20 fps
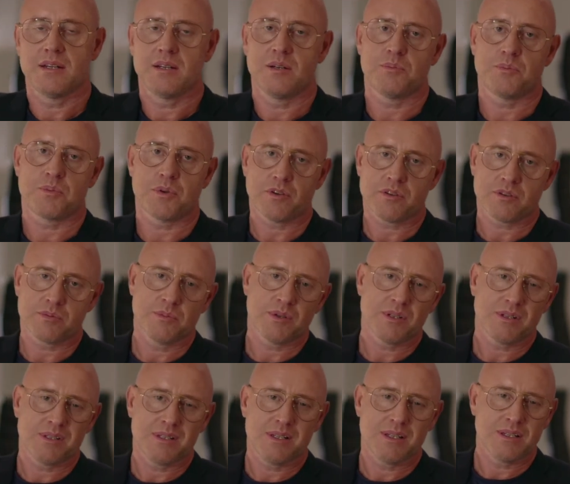
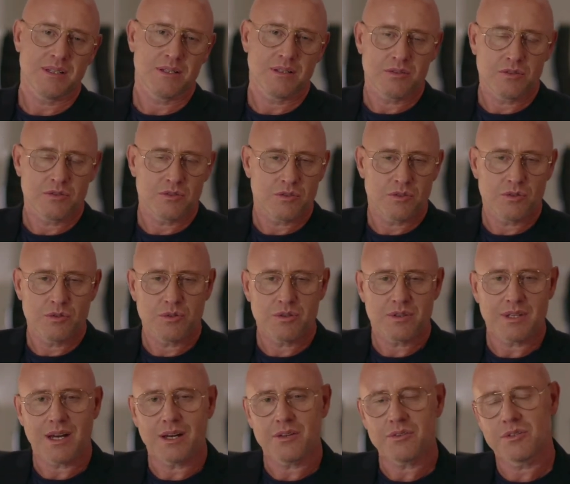approximately
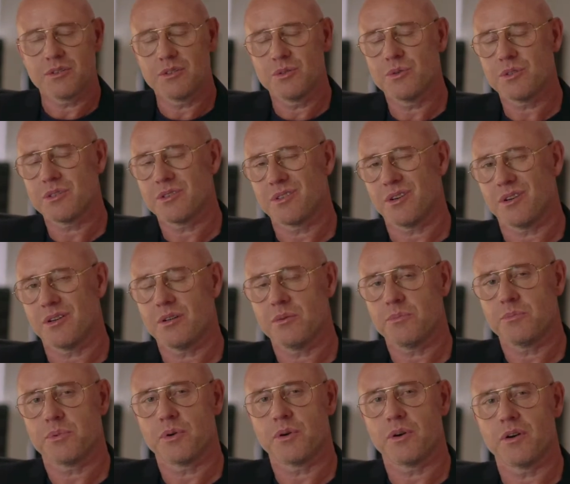
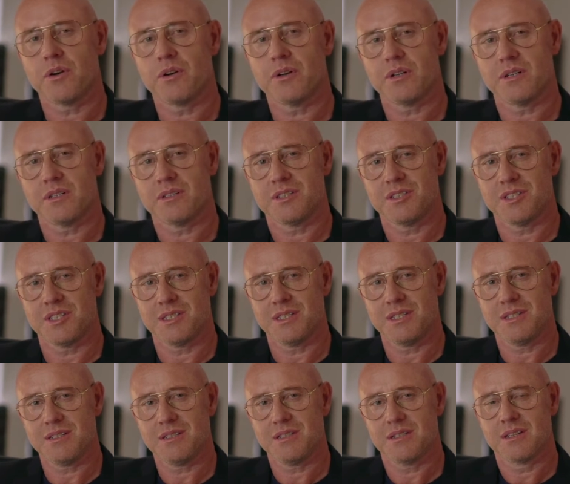$2,000 per
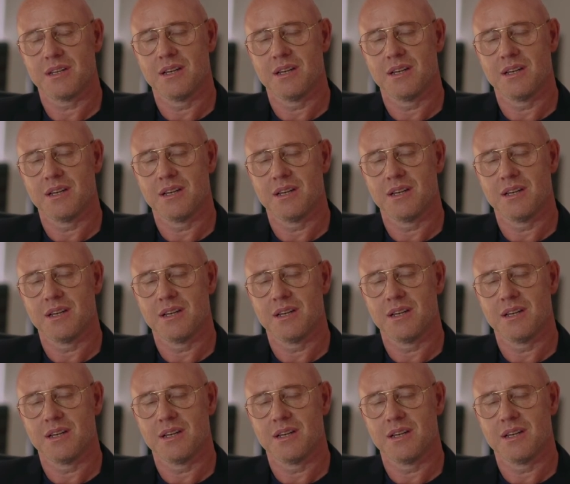gene,